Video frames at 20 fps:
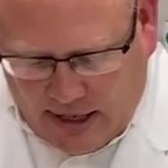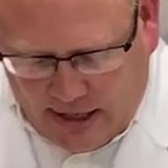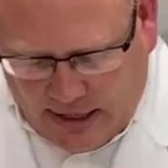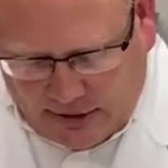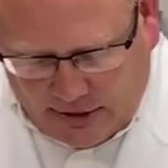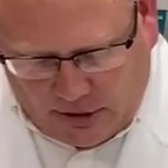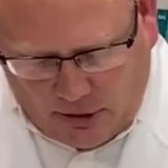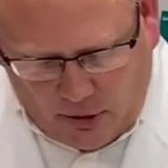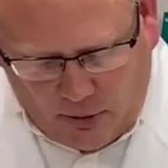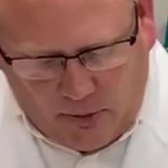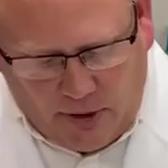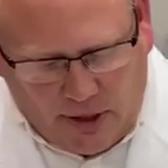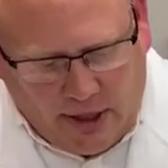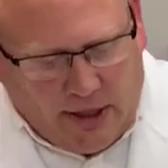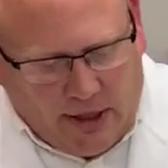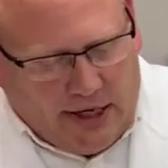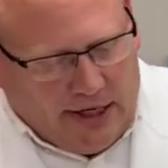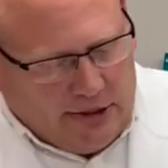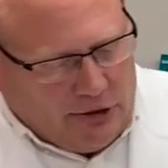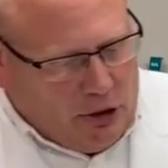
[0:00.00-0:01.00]
So
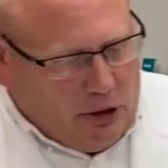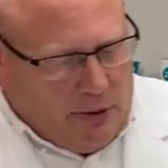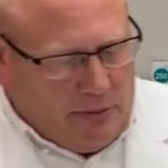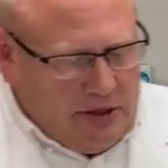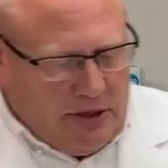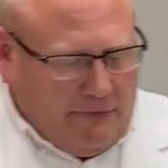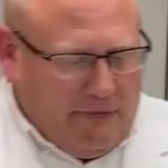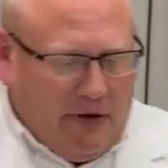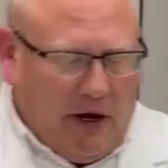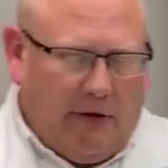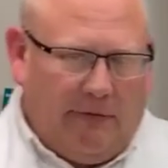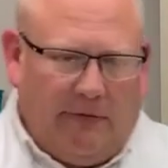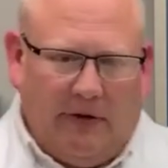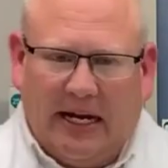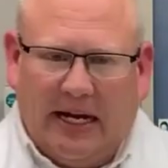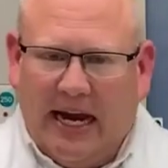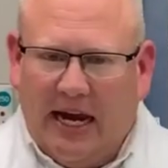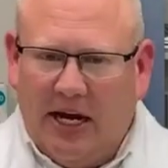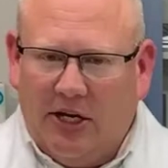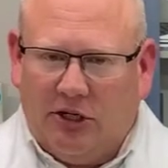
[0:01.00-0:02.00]
in terms of
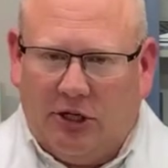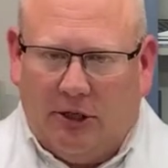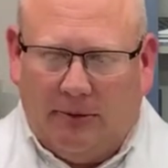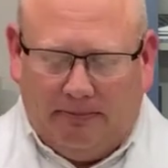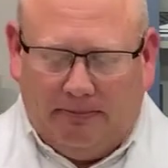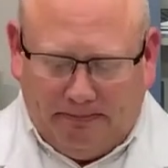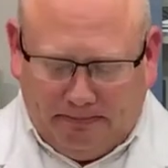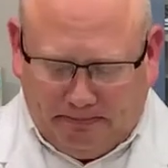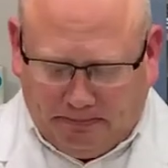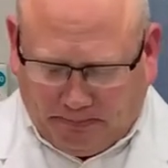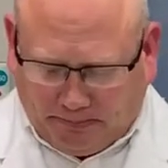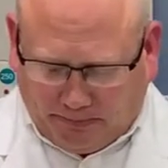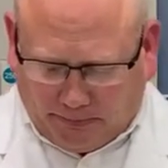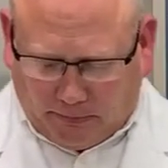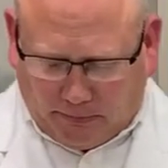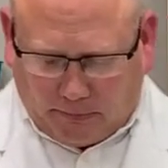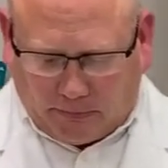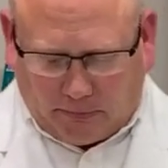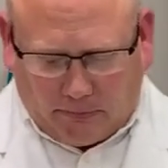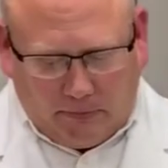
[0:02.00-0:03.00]
verification,
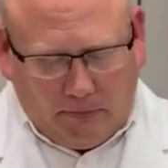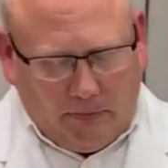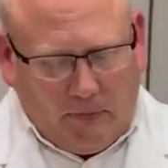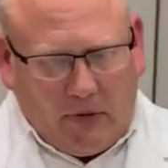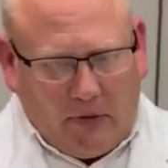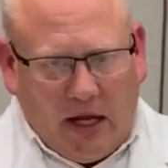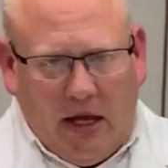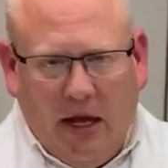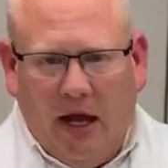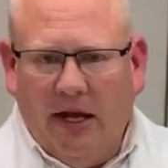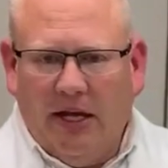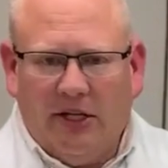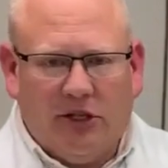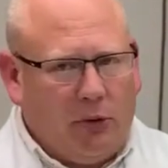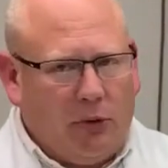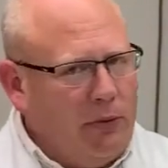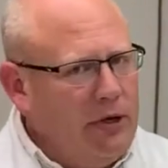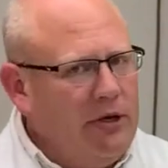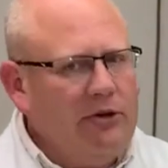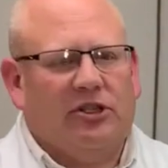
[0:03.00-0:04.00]
it's a
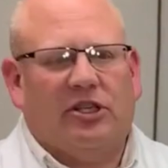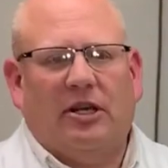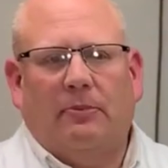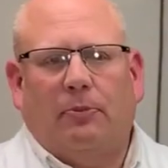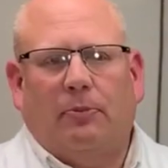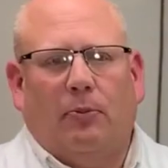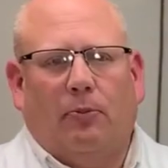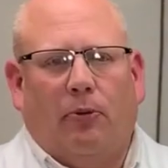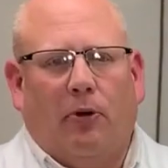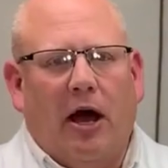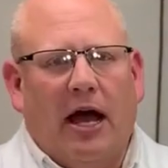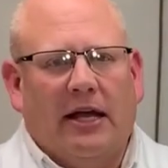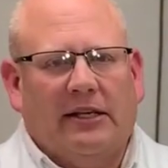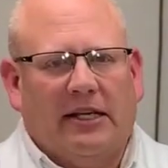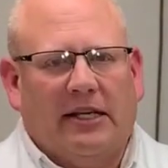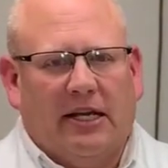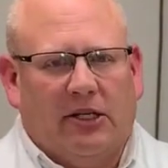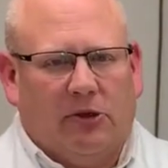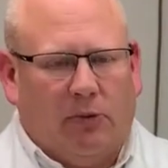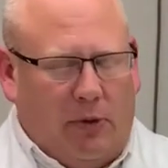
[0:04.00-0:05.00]
real simple
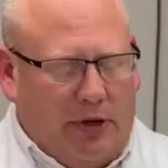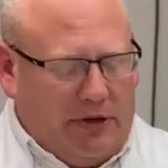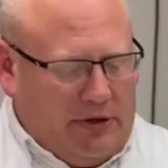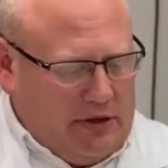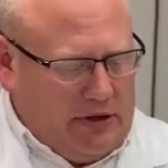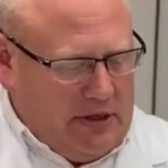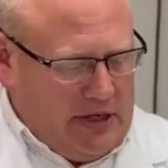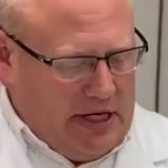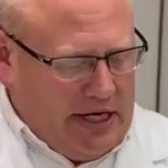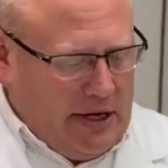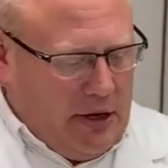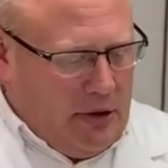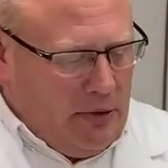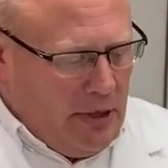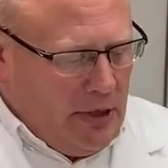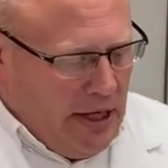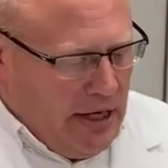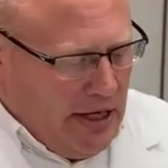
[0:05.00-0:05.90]
process with the Neo.